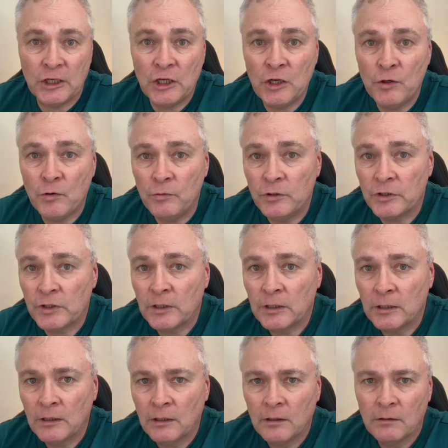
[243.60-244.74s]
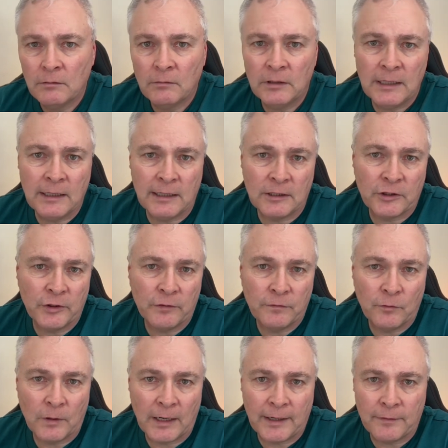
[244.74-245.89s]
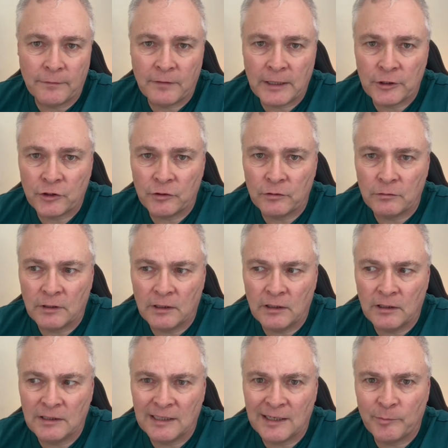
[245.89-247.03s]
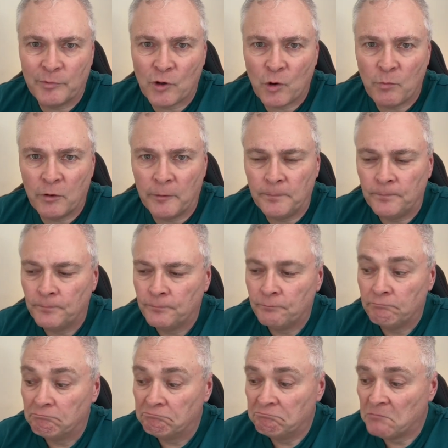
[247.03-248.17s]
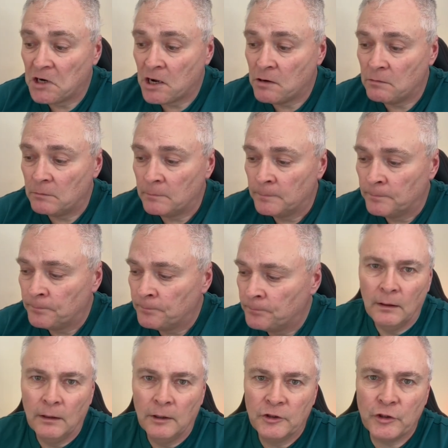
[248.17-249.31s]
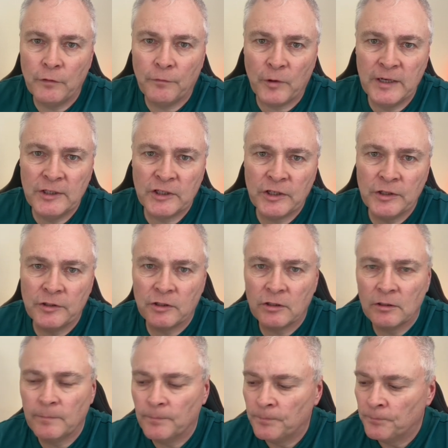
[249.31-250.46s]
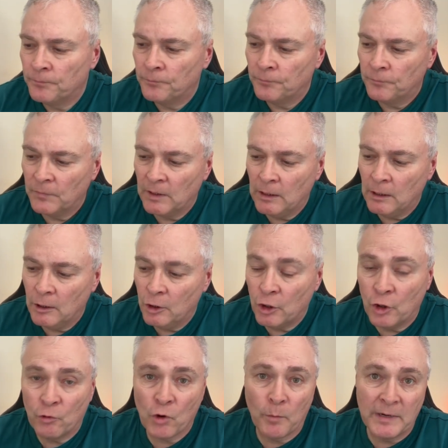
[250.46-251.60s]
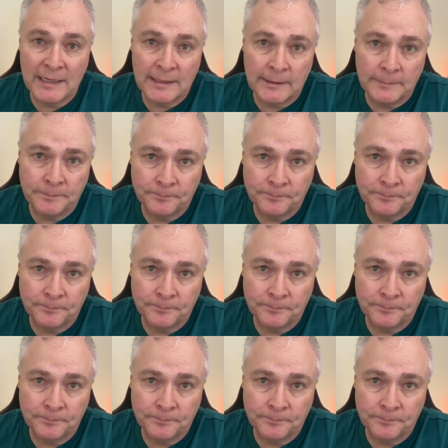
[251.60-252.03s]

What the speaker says: used, well, yeah, it's going to fall out of fashion. Is that a problem? No. So, for instance, grommet.